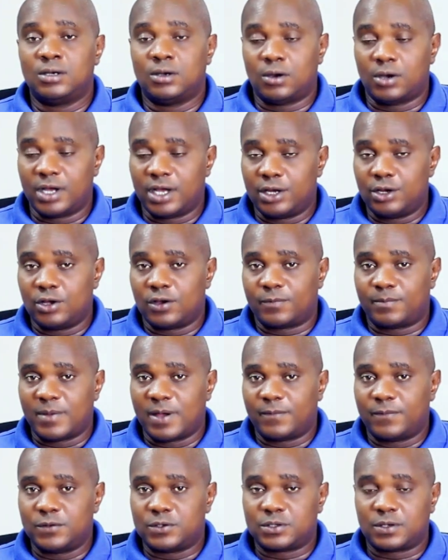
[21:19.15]
or any of
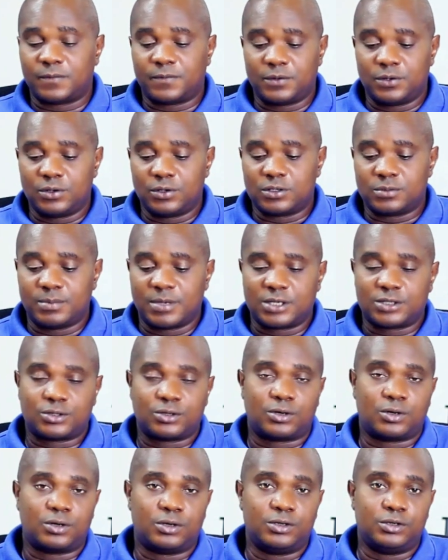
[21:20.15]
my future videos, make
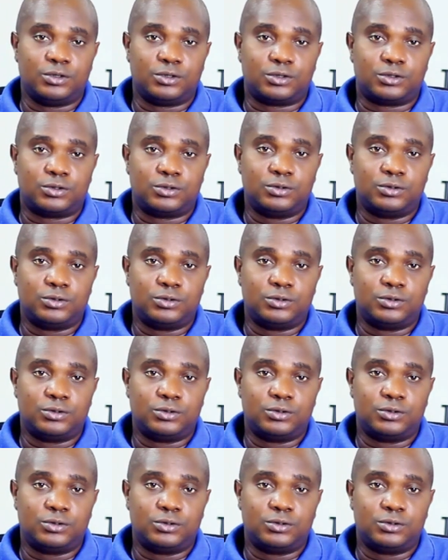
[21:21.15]
sure you